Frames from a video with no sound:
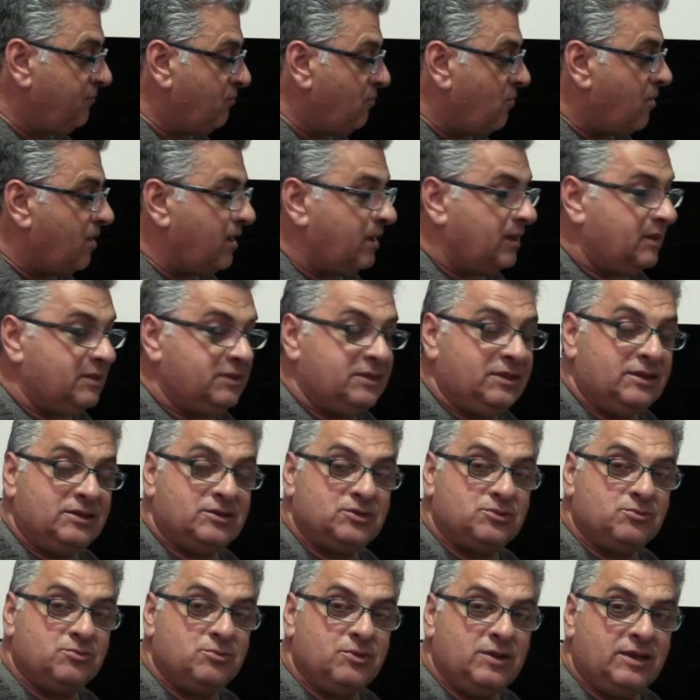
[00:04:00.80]
wired
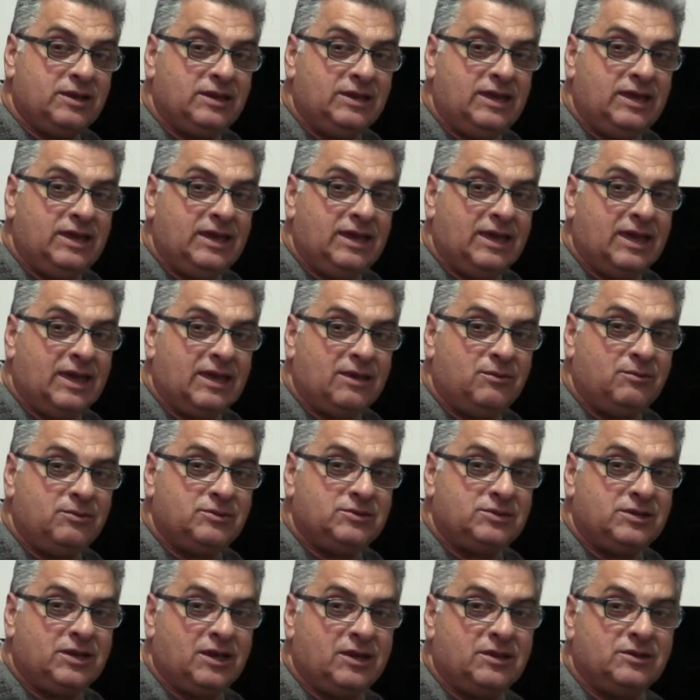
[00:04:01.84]
this rig here,
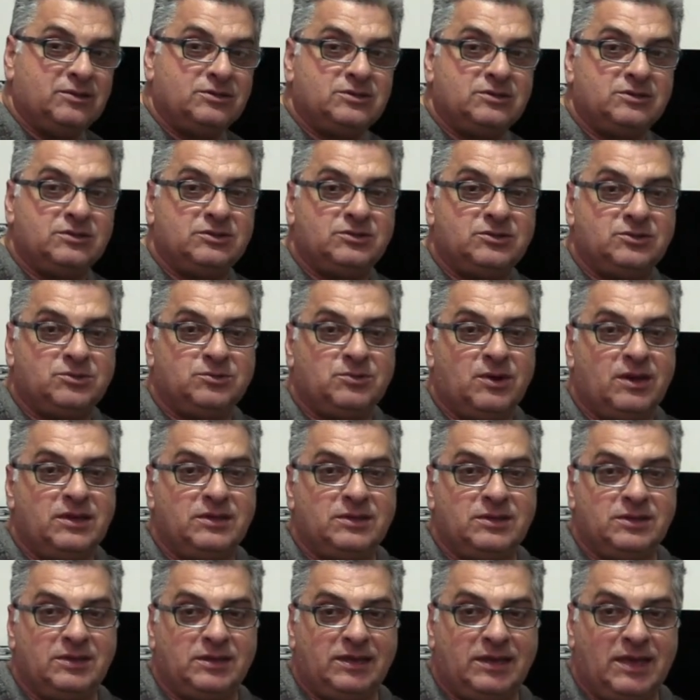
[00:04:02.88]
which goes
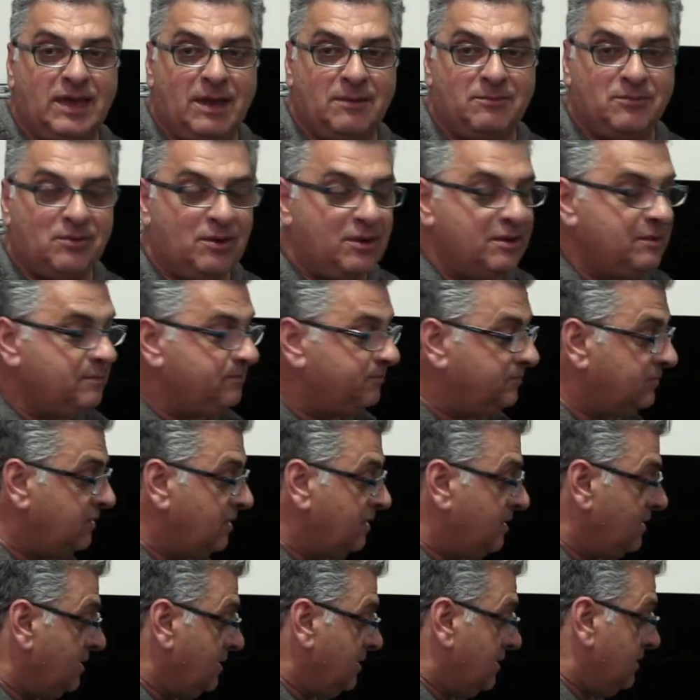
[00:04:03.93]
straight to the camera.
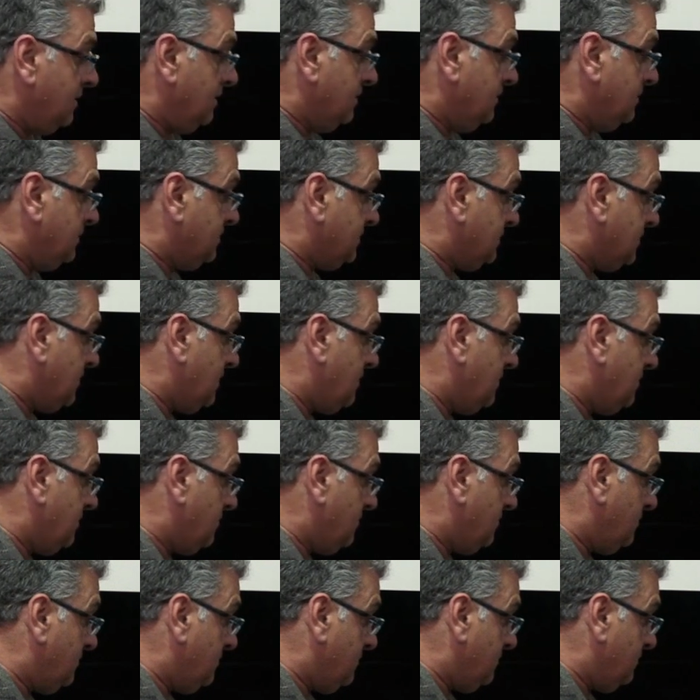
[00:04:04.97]

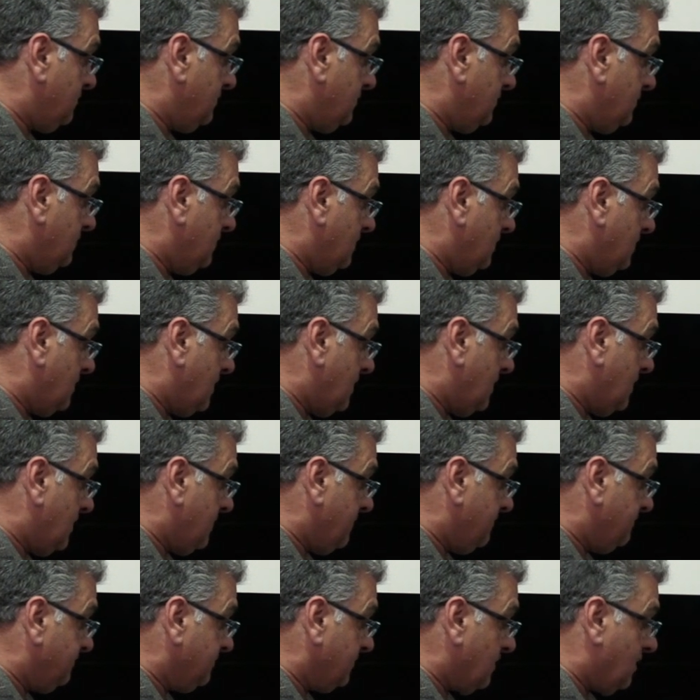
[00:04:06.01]
So
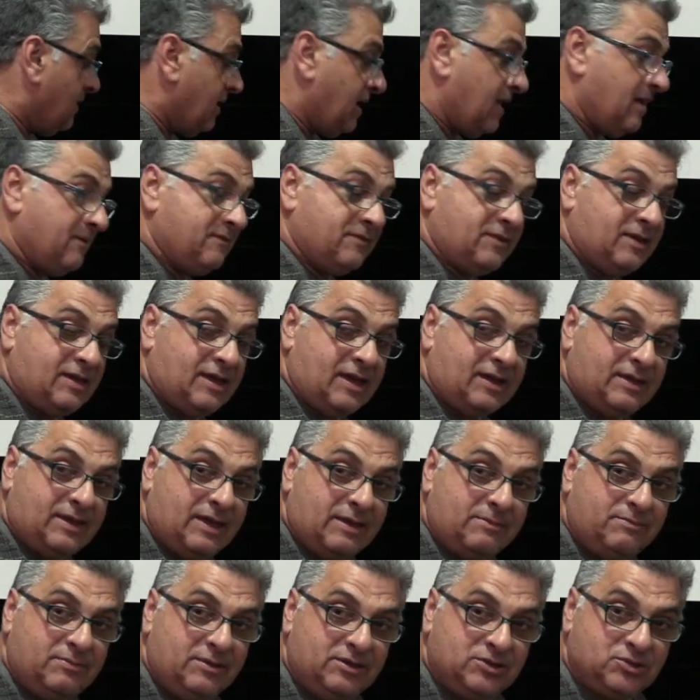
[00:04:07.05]
I have an
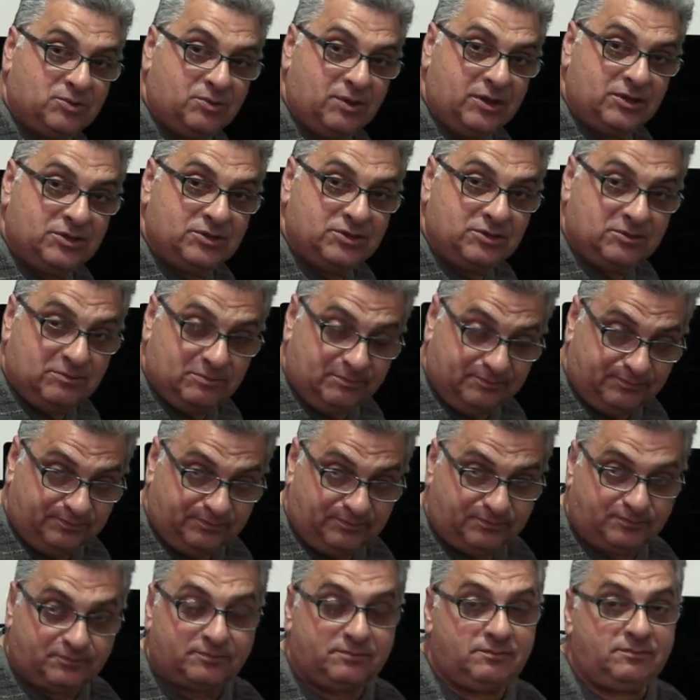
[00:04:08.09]
AB switch,
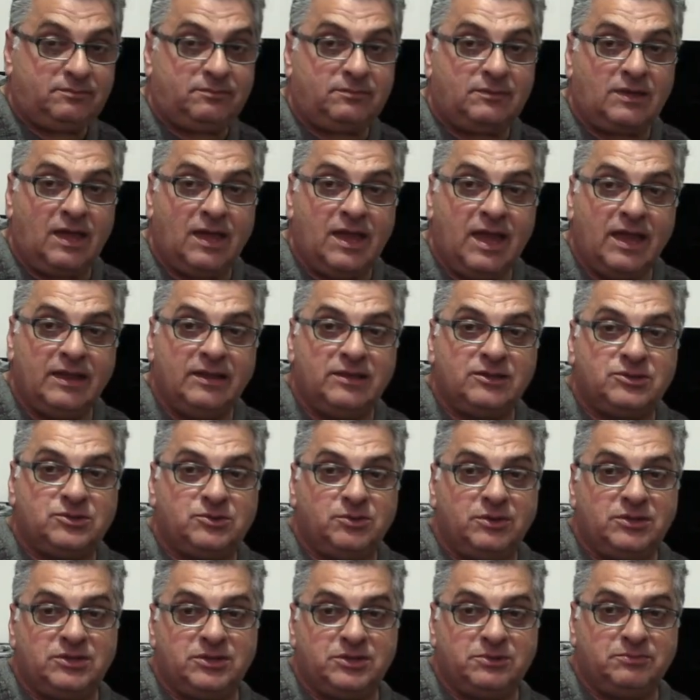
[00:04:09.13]
and it
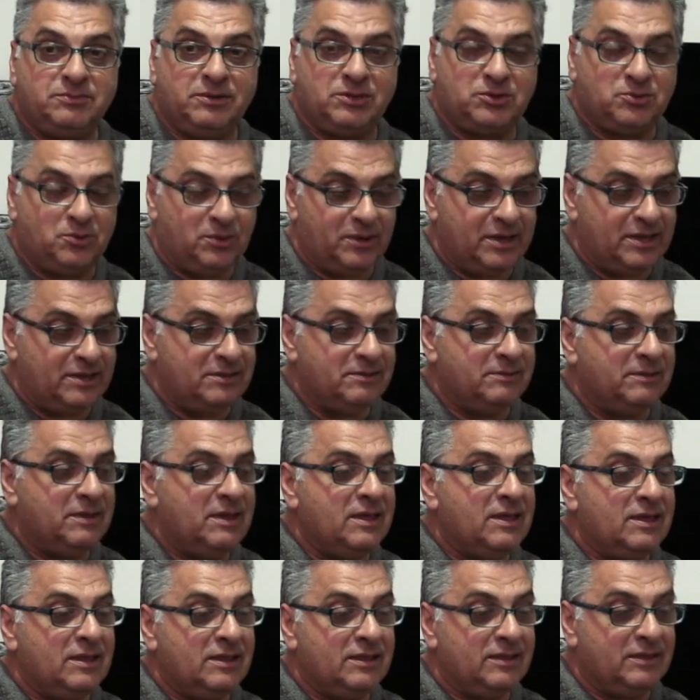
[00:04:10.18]
switches between
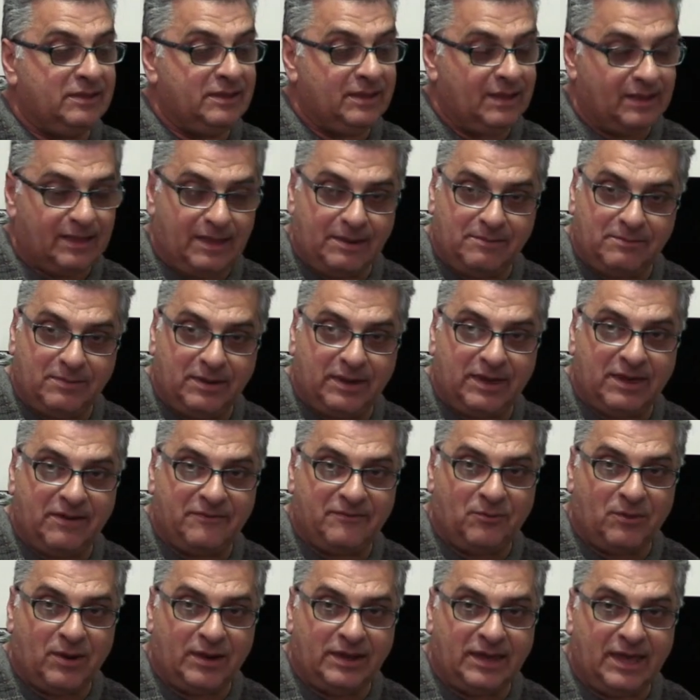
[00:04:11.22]
the Alembic
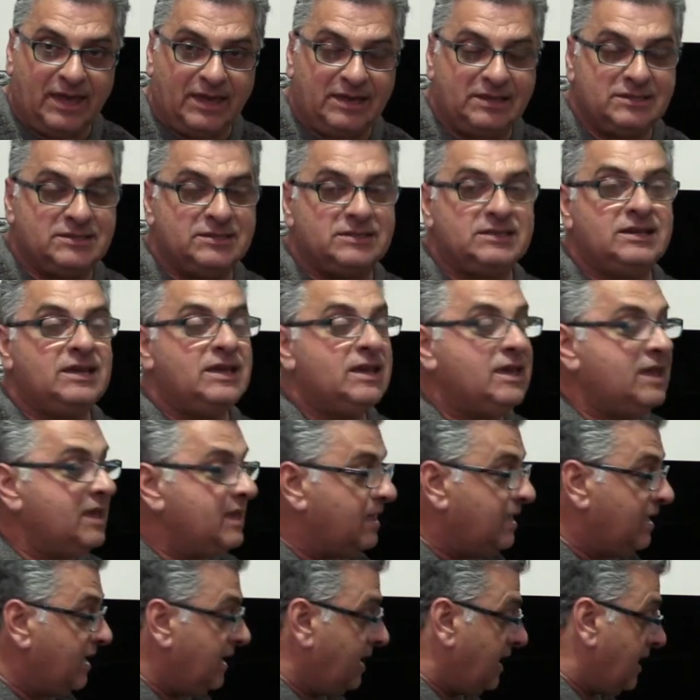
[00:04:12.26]
F-1X
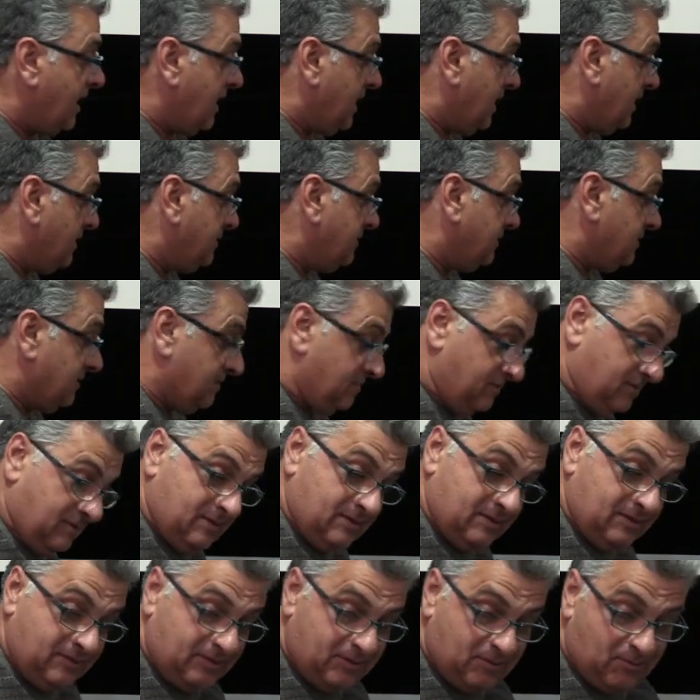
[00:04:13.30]
and
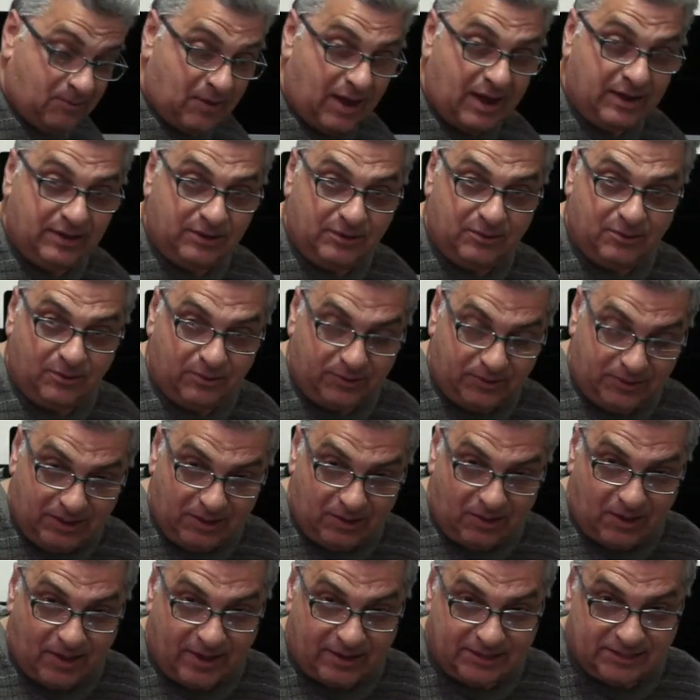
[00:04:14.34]
the radial
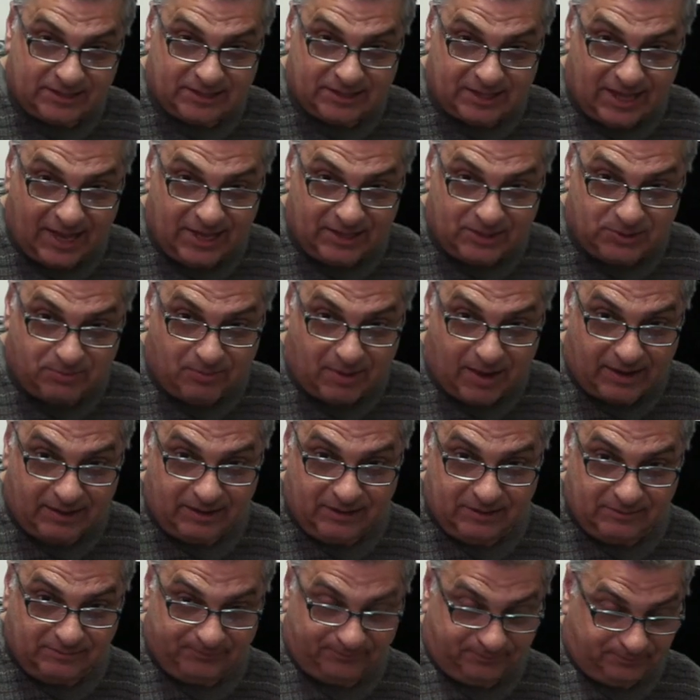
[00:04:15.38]
DI stage bug.